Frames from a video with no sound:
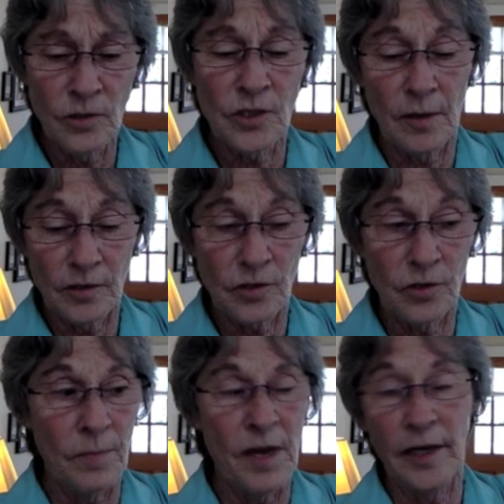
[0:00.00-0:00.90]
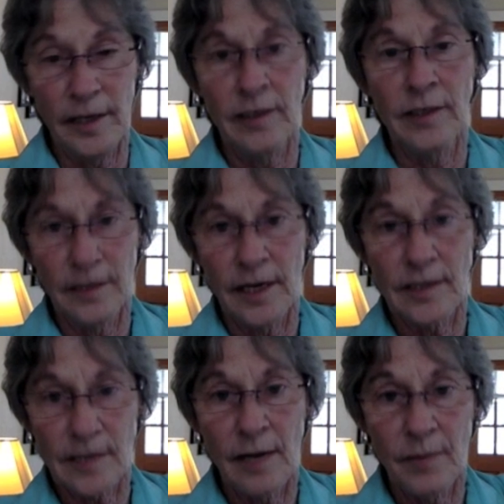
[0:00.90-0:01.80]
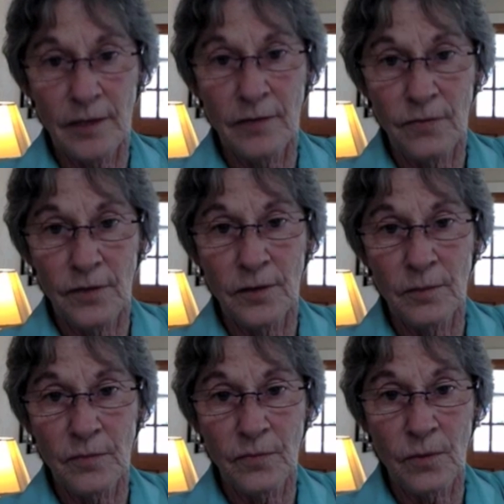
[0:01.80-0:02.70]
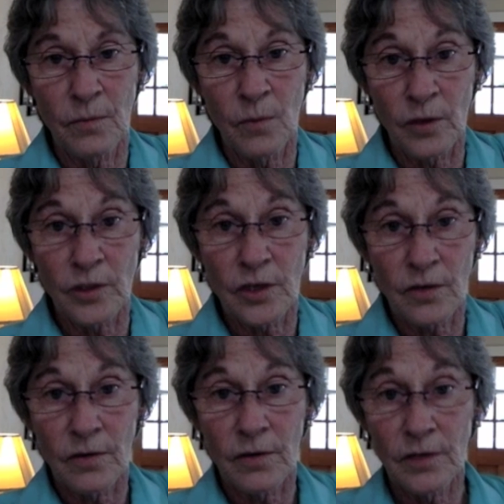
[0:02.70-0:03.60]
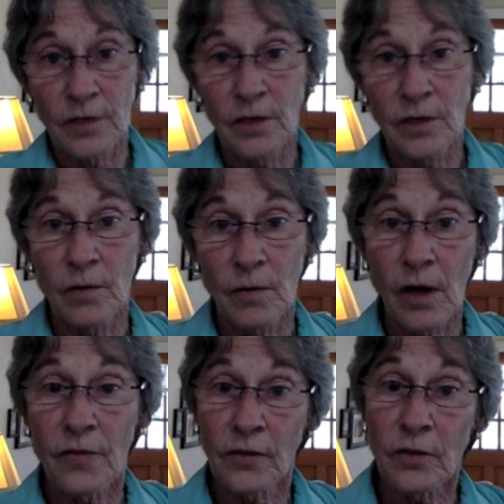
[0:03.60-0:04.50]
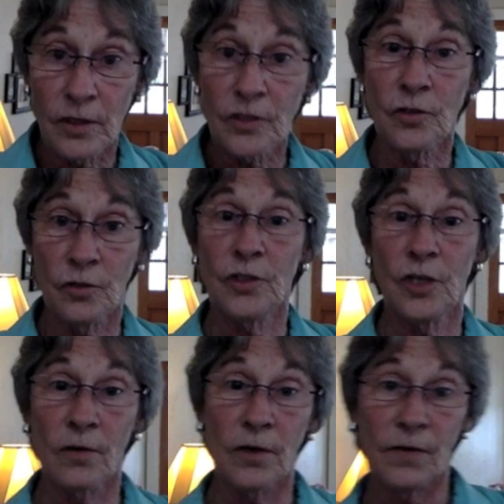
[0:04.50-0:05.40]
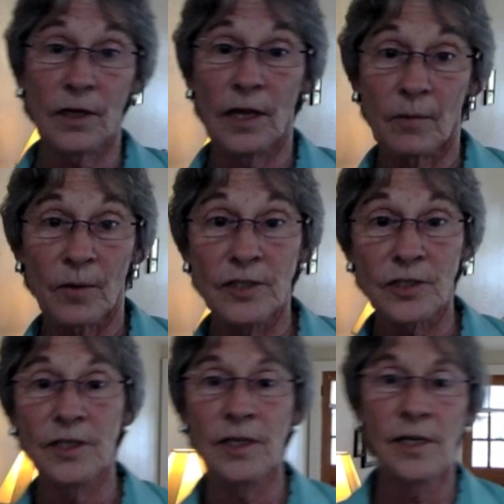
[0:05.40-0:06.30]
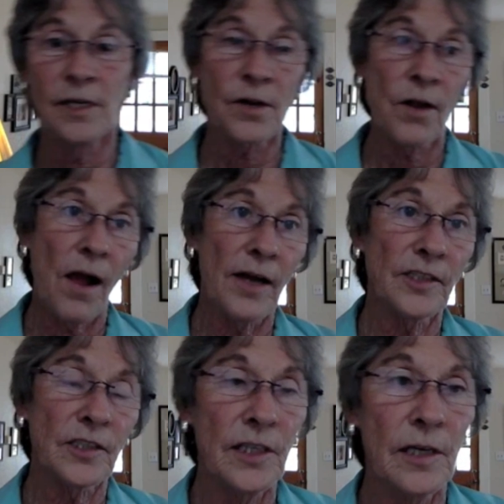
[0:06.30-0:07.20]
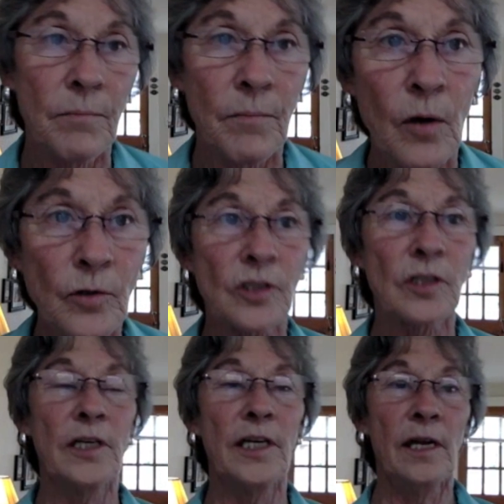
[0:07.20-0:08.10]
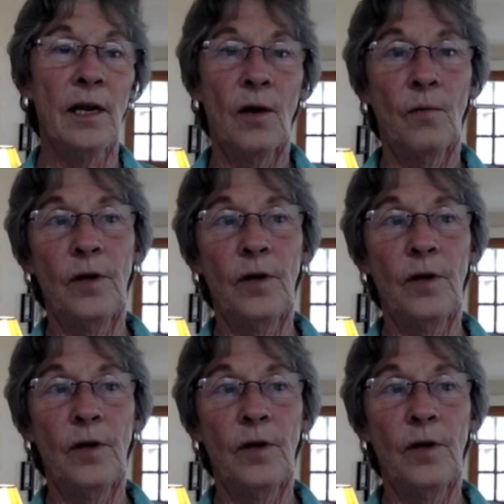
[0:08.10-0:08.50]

there's a certain amount of healing that has to happen in the field before more I think there is good generative collaboration. I see it mostly